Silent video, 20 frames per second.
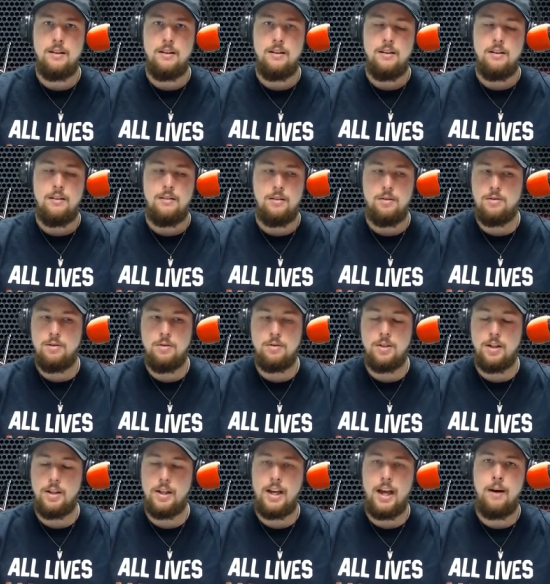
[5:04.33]
There's no
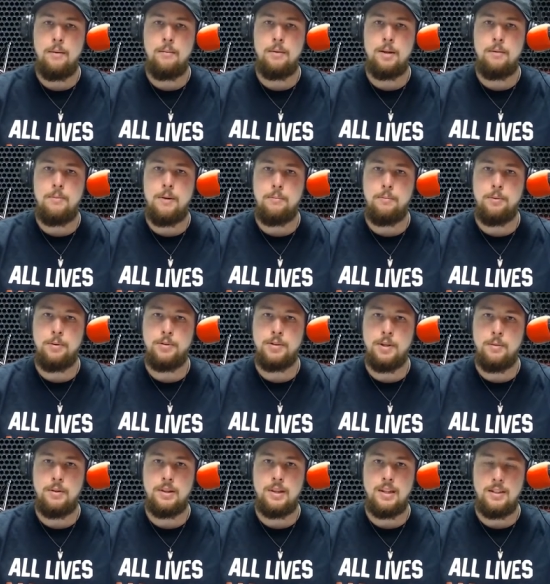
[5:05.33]
telling how many people
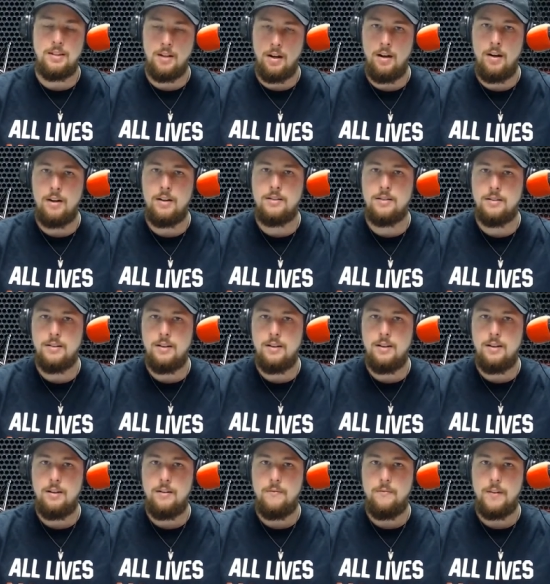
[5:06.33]
Timothy taught
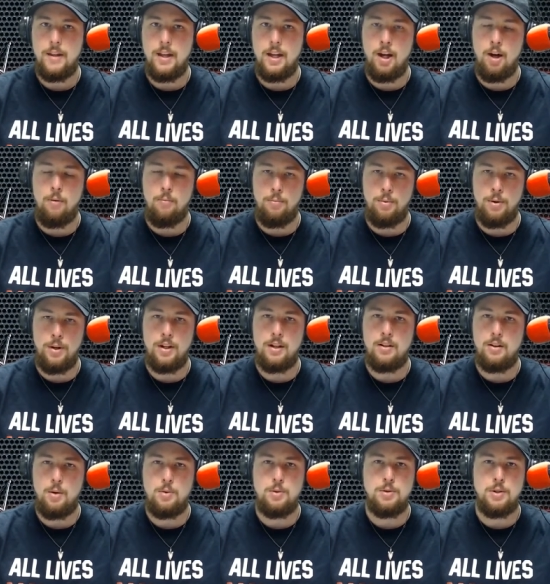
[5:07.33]
and helped bring
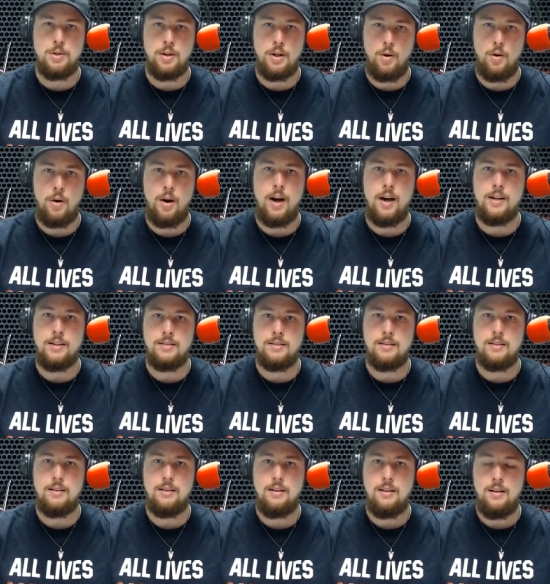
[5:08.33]
closer to
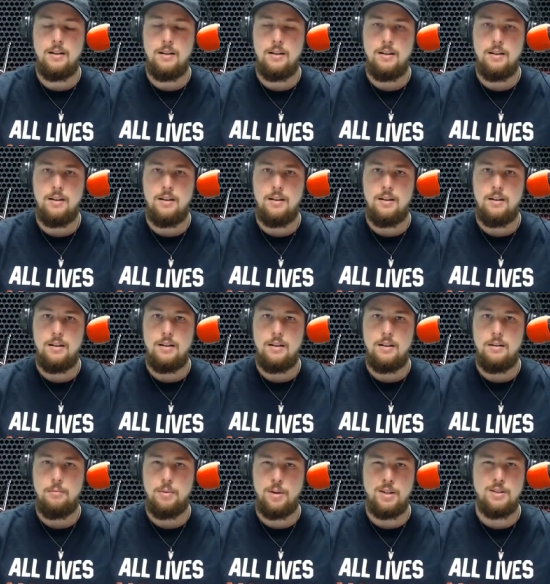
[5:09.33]
Christ
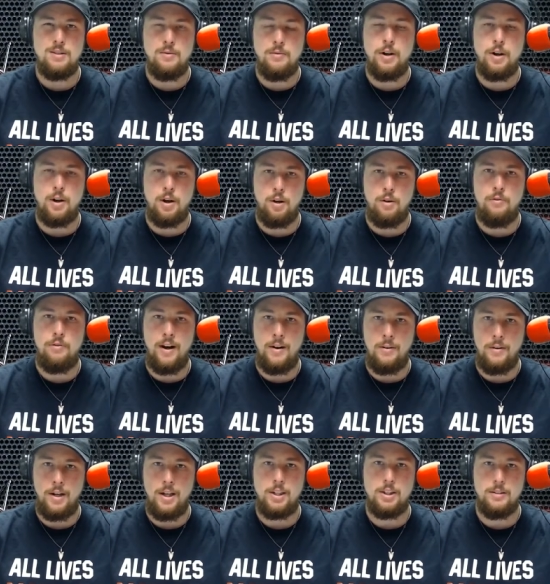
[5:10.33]
because of their good
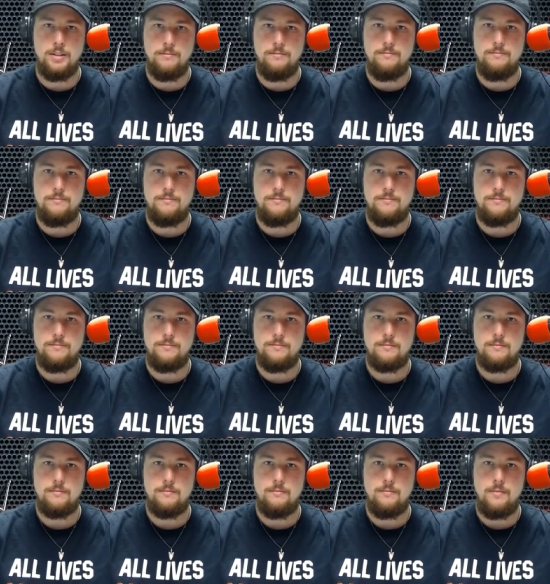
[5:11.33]
foundation.
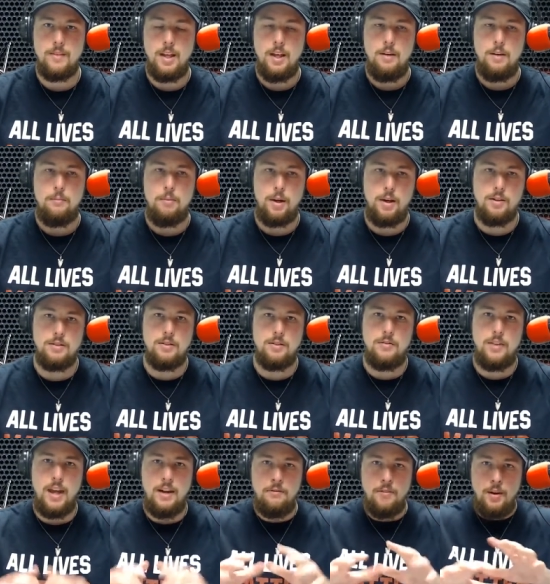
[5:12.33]
Because
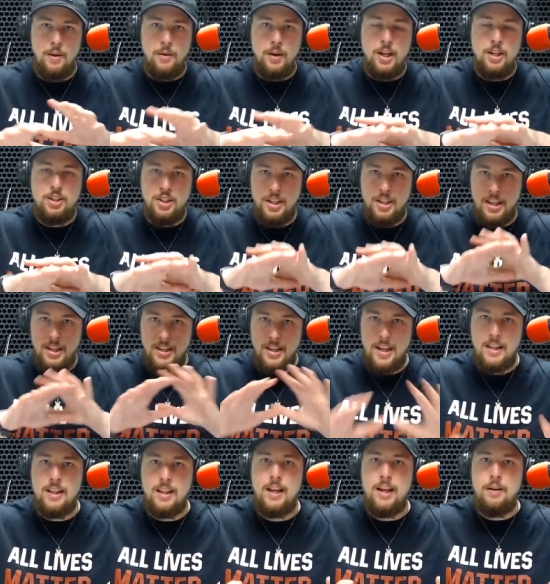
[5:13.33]
of that foundation that
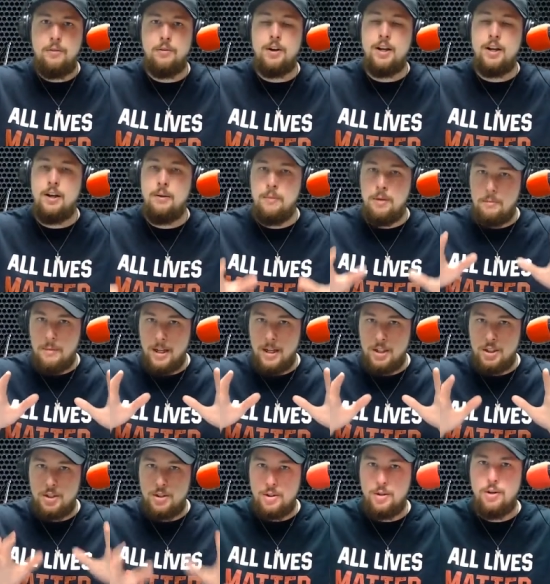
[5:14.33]
they laid for him and
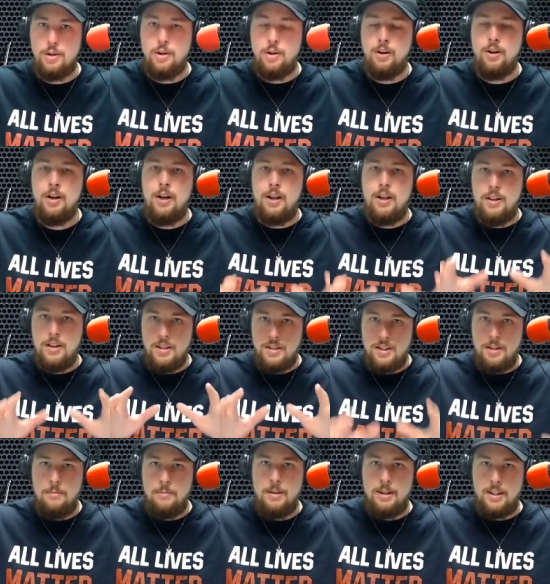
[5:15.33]
made sure that
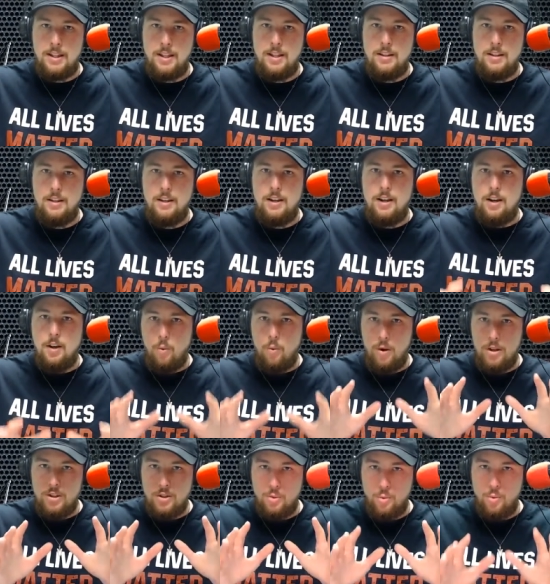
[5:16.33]
Timothy
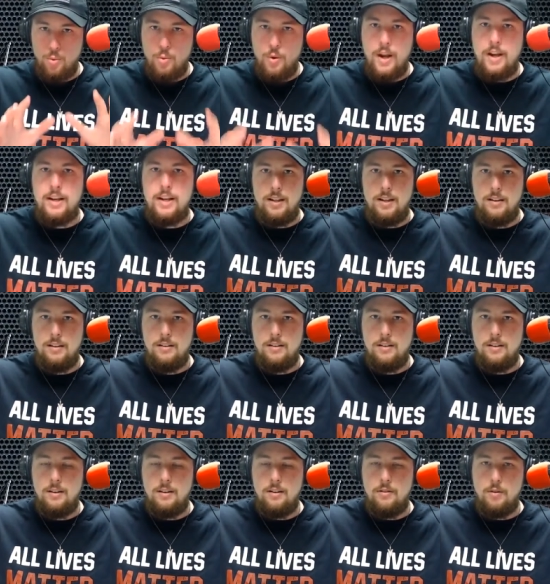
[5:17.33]
was ready
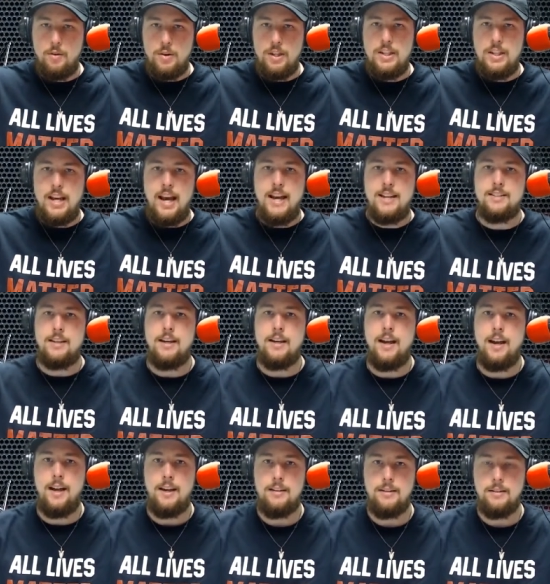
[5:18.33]
for the task at
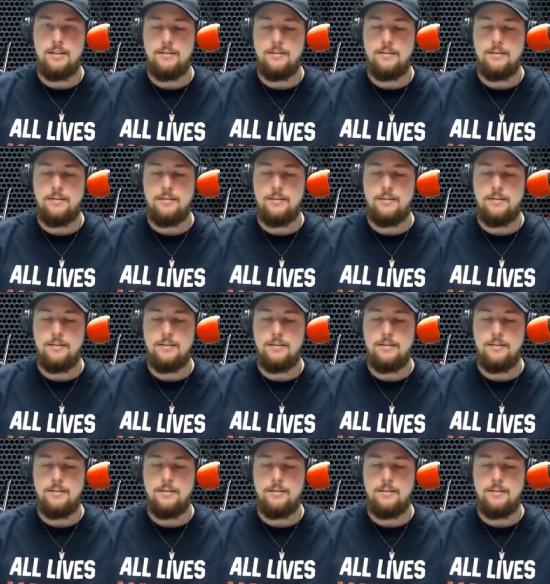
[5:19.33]
hand.